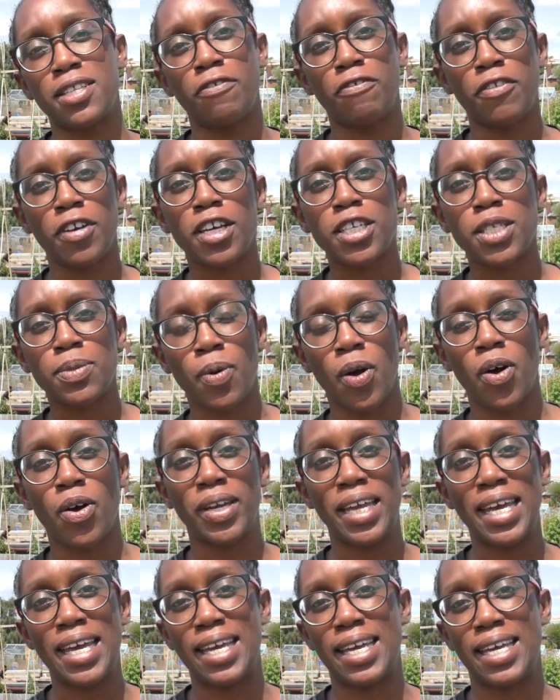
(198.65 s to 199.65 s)
The first
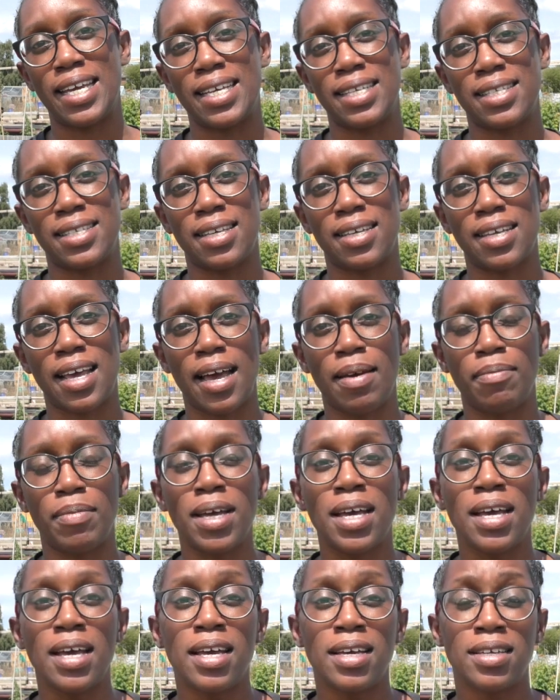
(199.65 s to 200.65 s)
one is
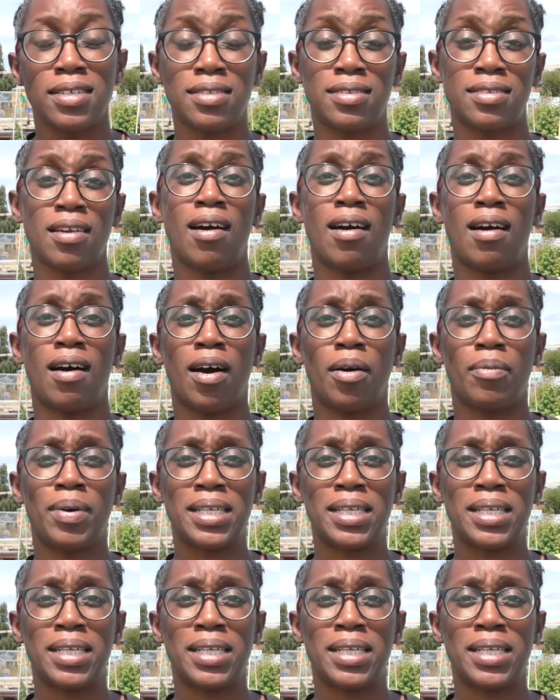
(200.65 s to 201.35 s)
Czar,